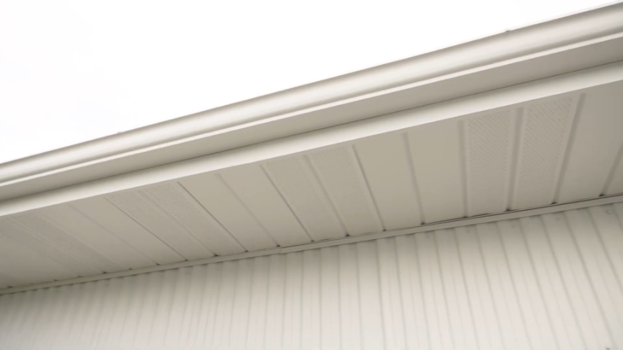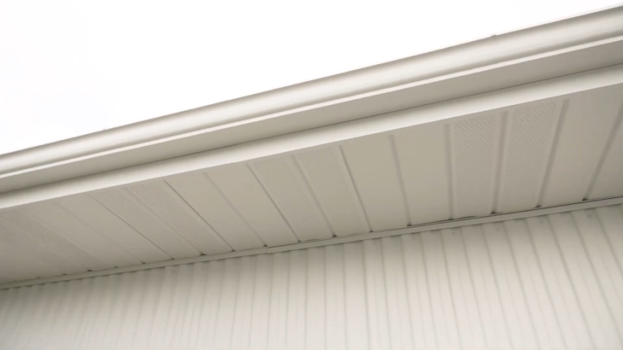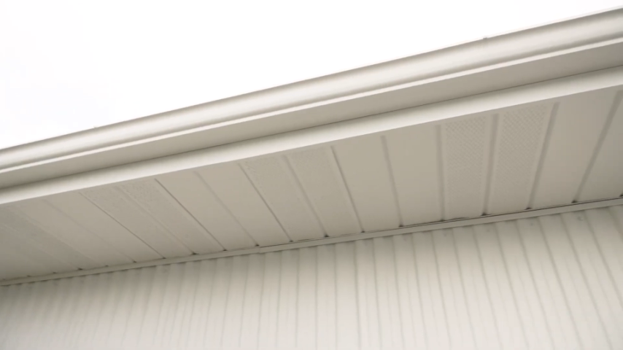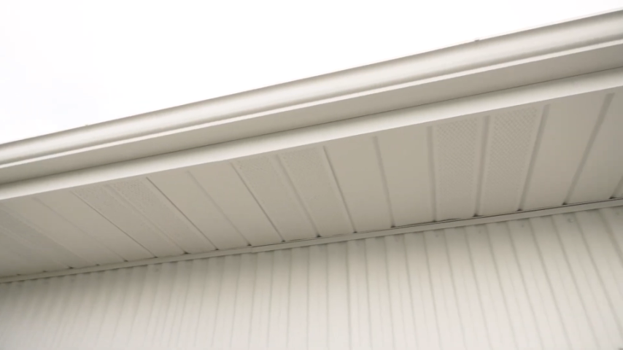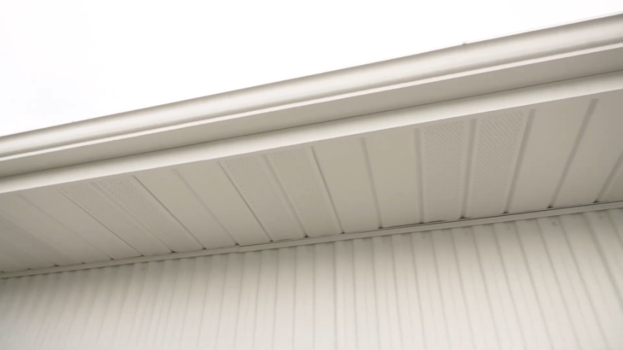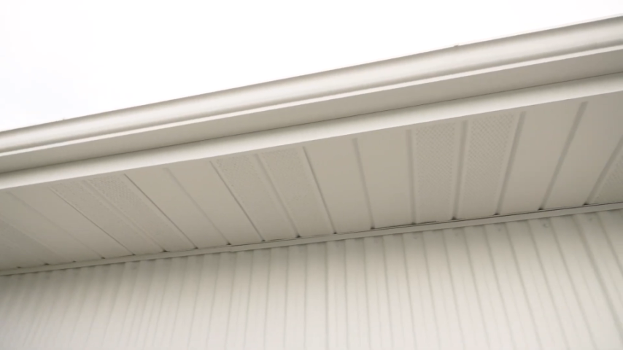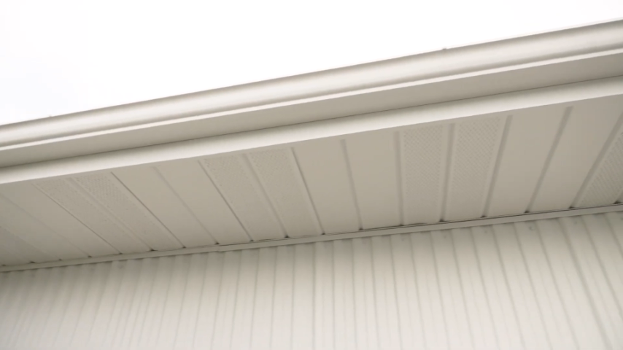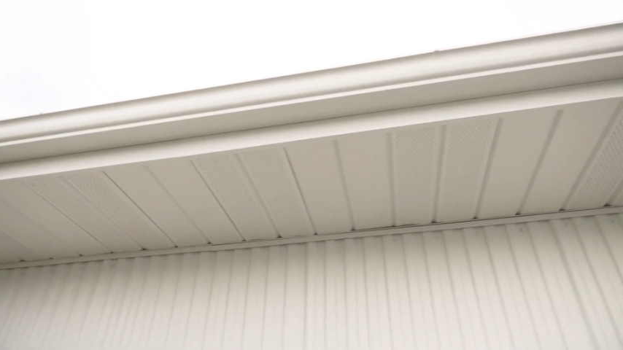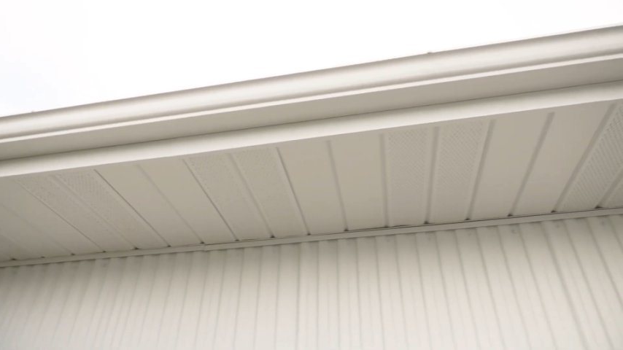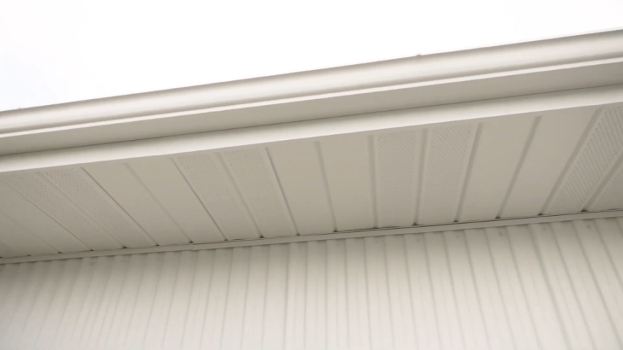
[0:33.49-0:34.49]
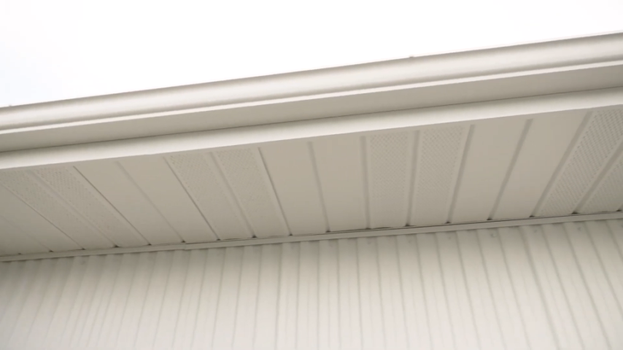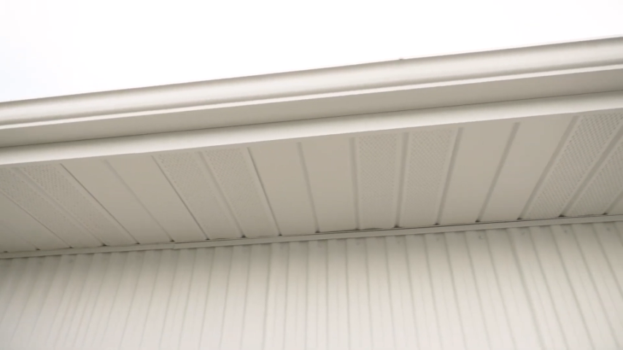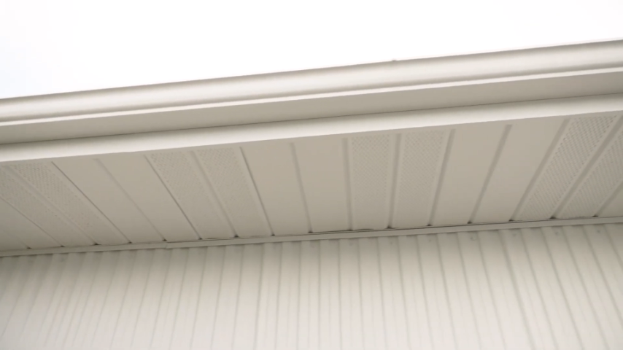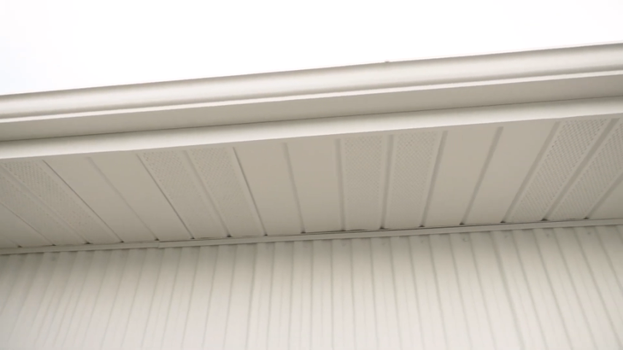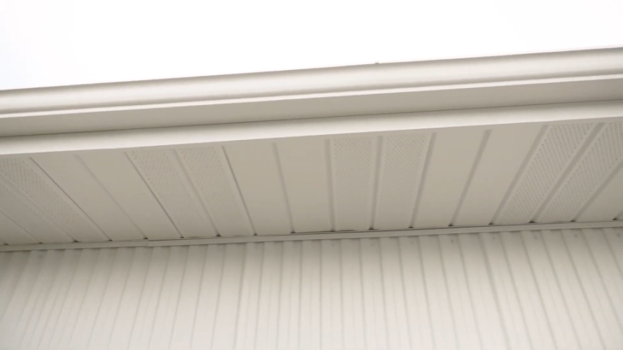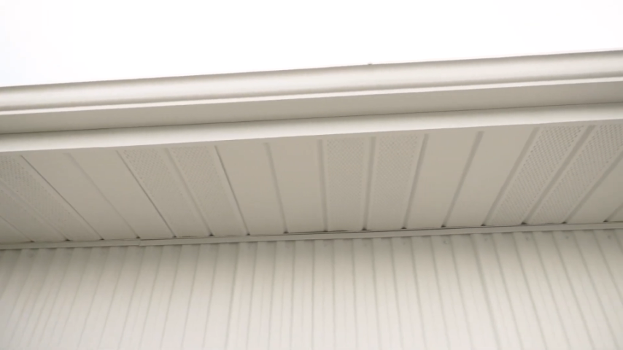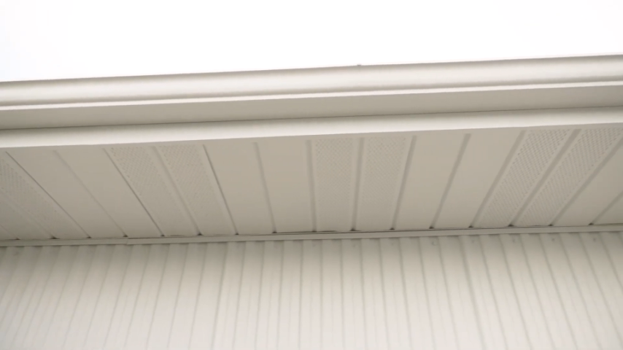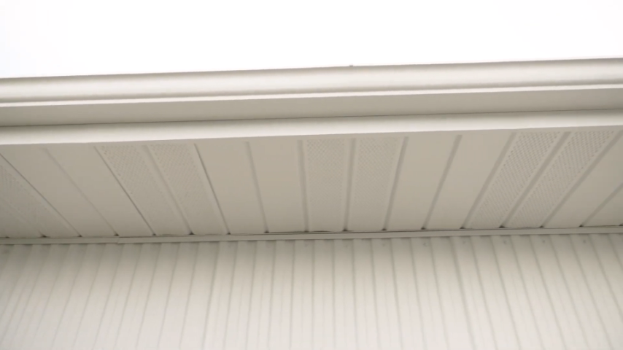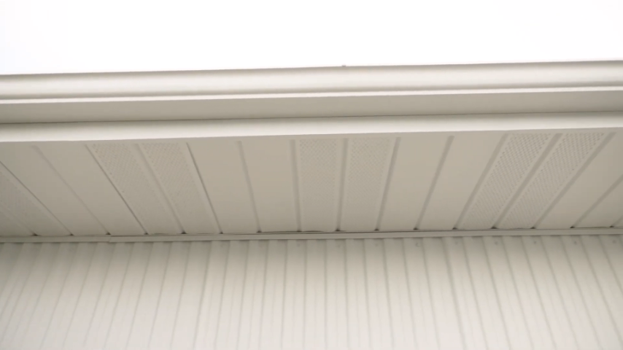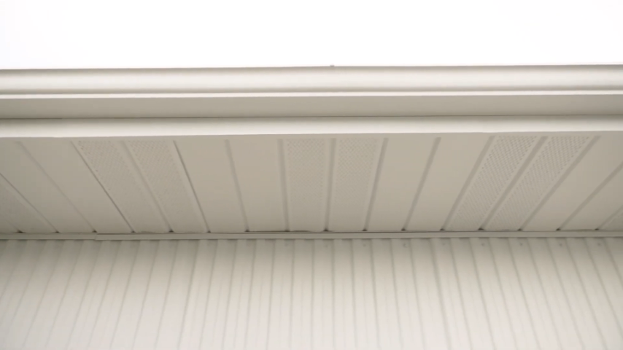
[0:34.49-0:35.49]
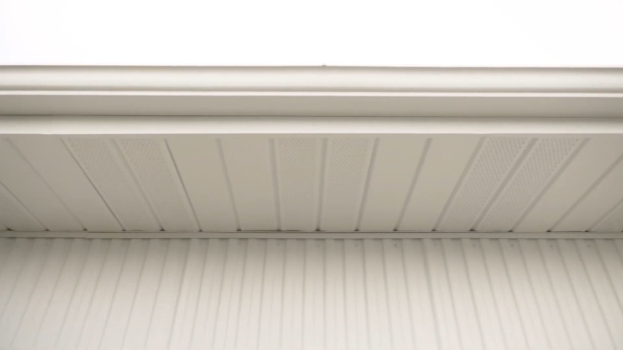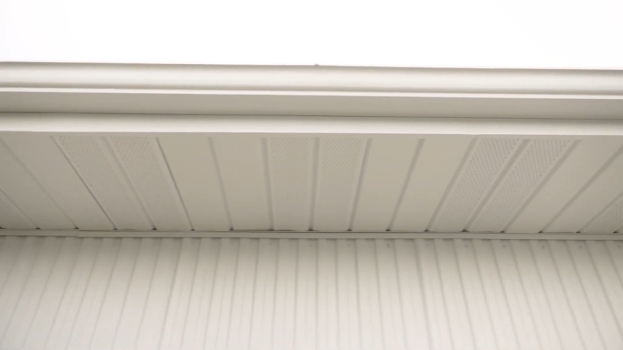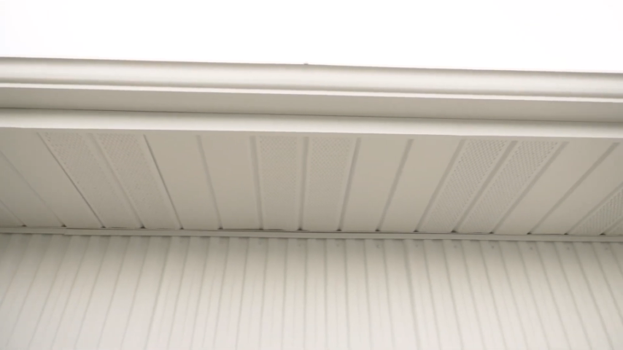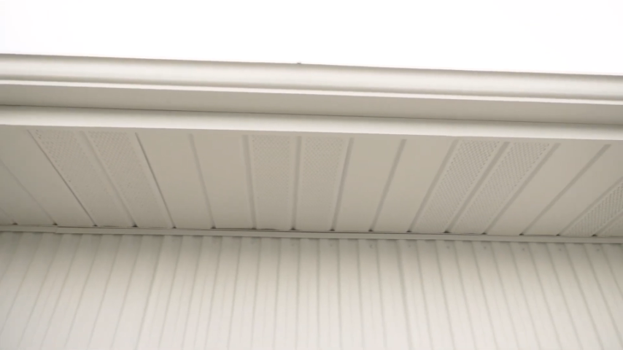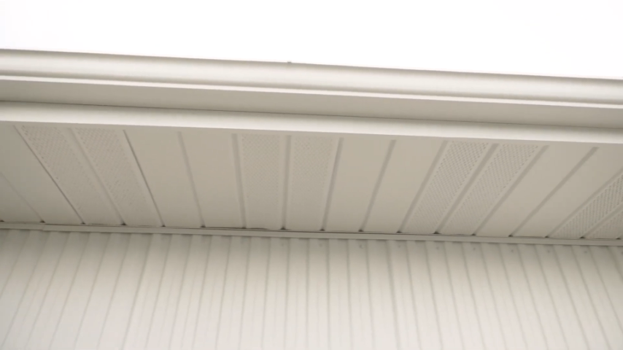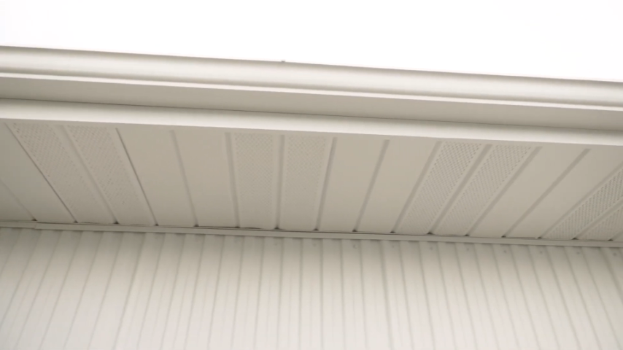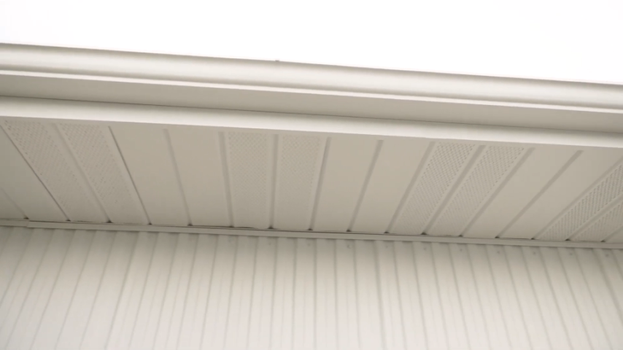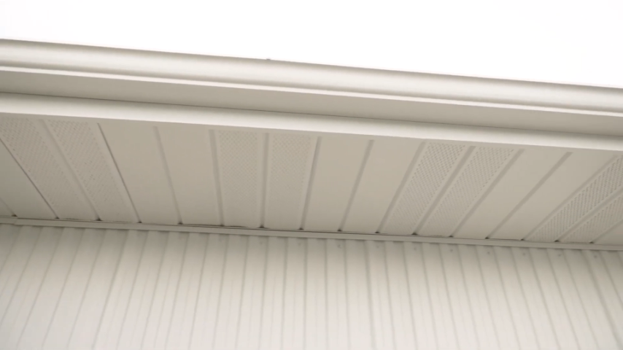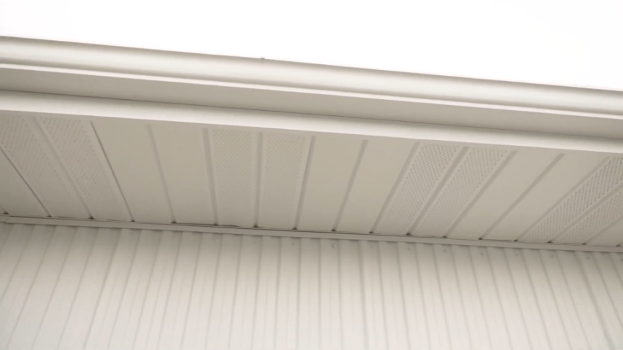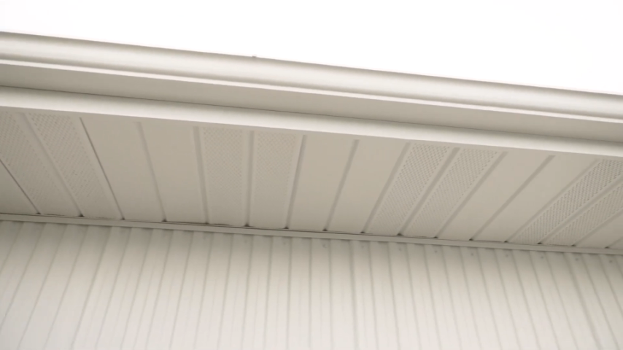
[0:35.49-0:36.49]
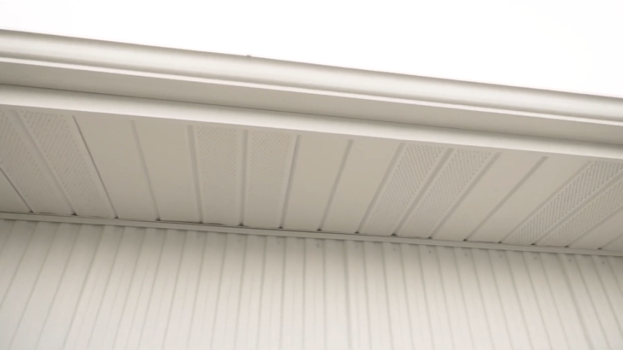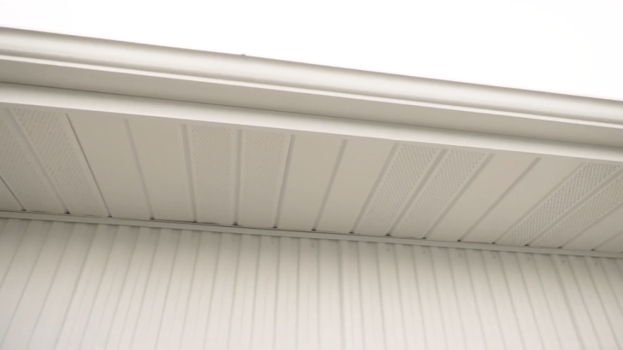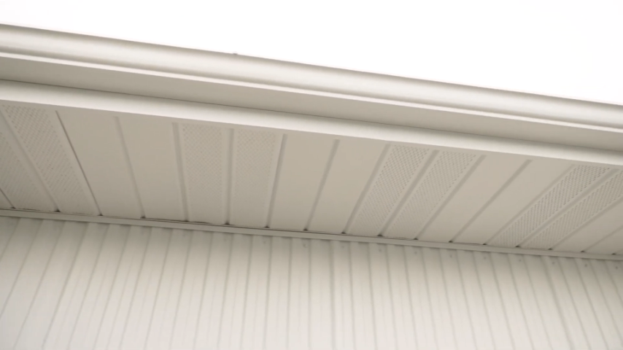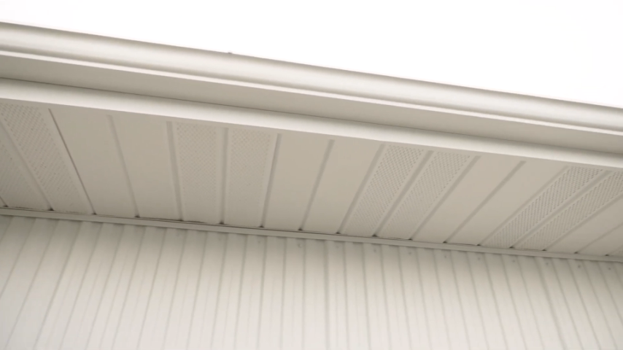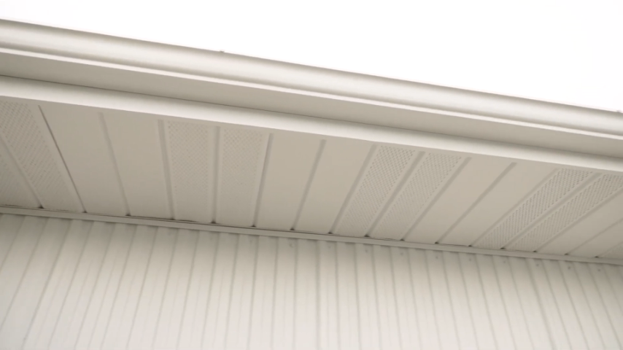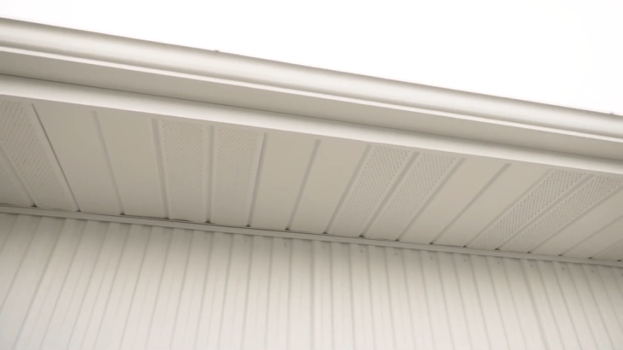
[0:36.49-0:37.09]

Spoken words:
[unreadable: no face in view]